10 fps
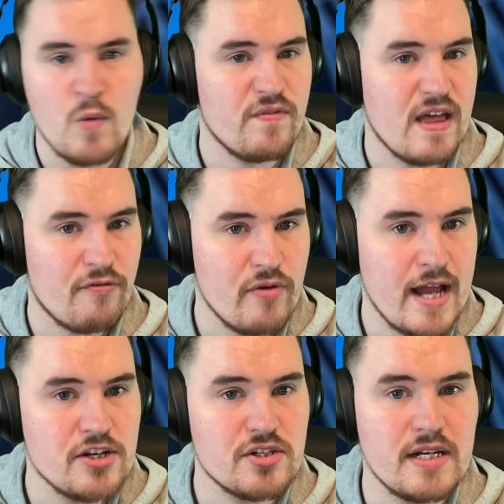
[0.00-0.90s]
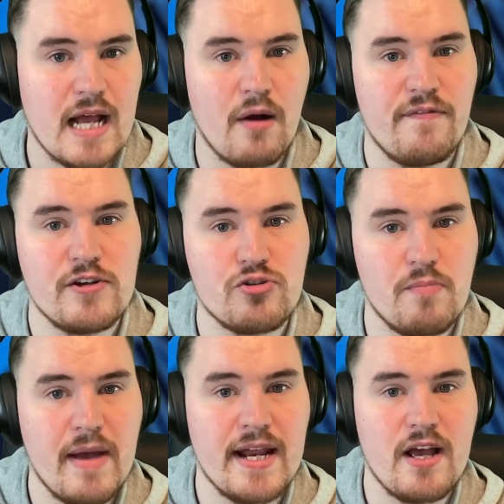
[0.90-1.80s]
their free agency now official.
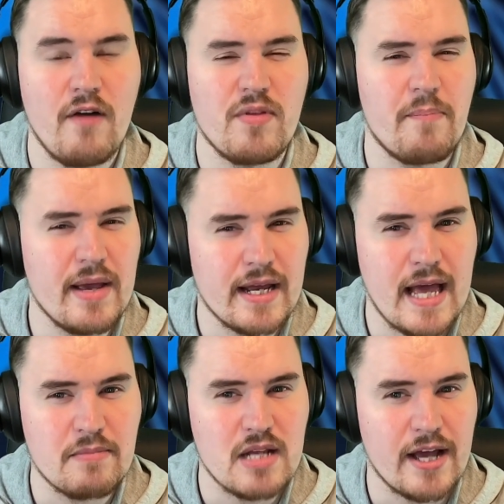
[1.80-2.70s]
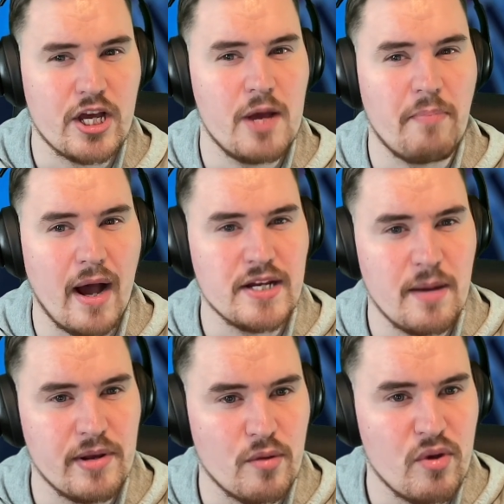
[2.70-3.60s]
Many of the bigger names let go by
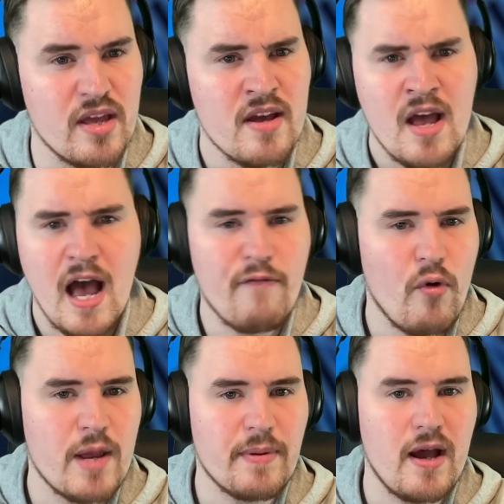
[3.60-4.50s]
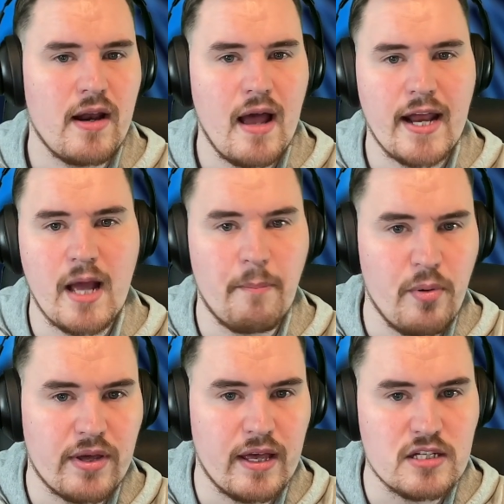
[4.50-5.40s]
WWE have already begun lining up
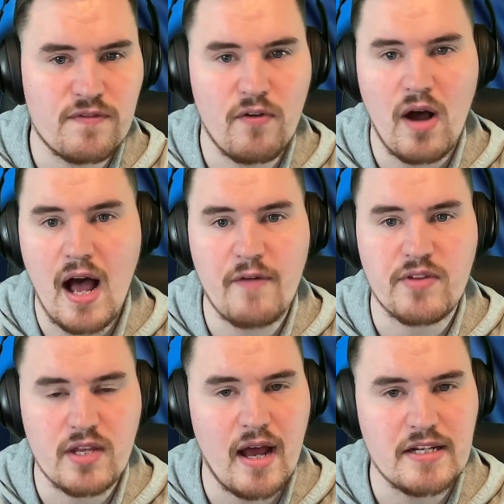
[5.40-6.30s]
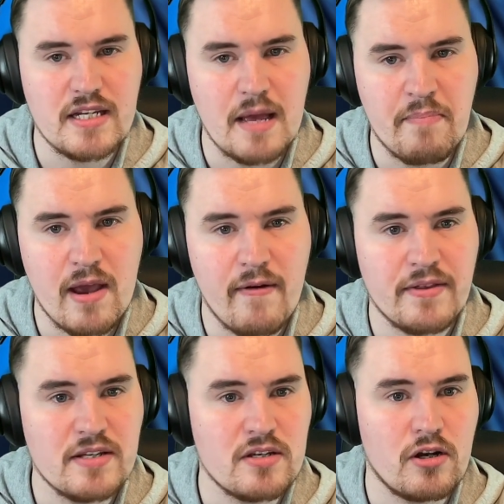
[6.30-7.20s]
bookings for after the 90 day period.
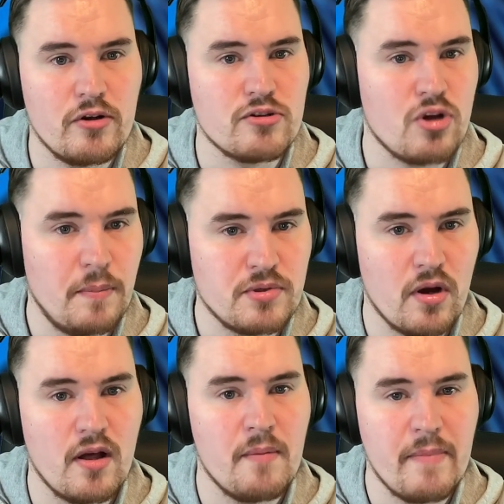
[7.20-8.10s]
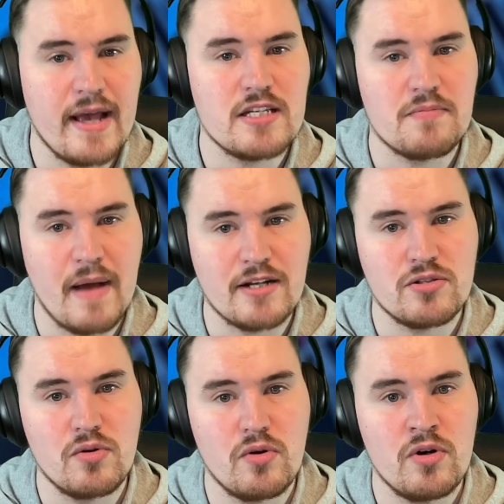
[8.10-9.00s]
This includes Top Dollar, Mace,
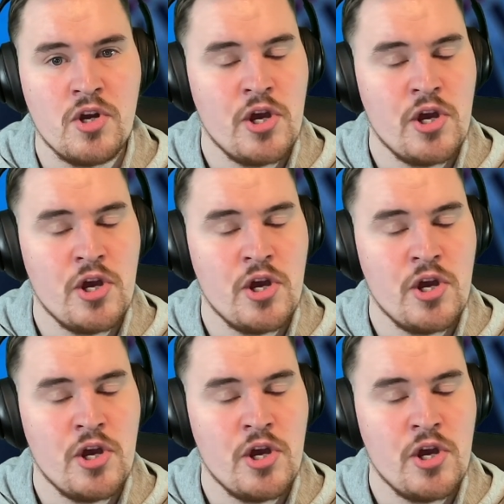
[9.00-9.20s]
Mansoor,